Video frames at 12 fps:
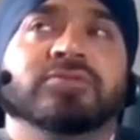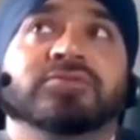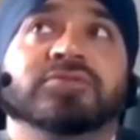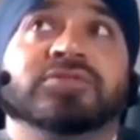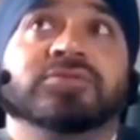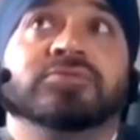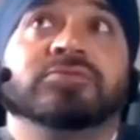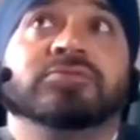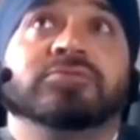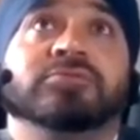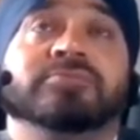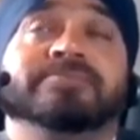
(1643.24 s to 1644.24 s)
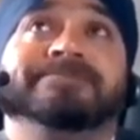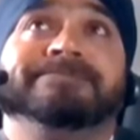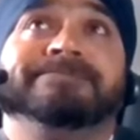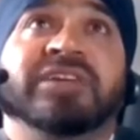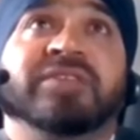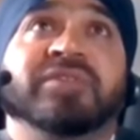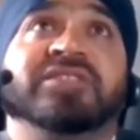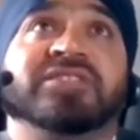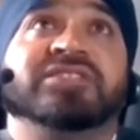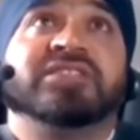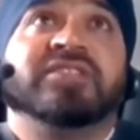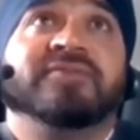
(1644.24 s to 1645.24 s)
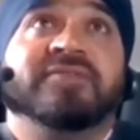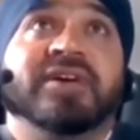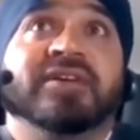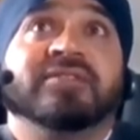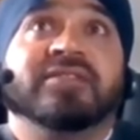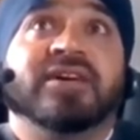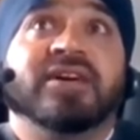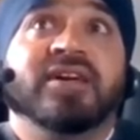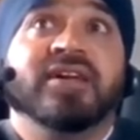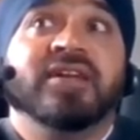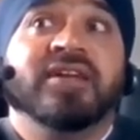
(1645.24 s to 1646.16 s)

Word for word: also committed to the fact that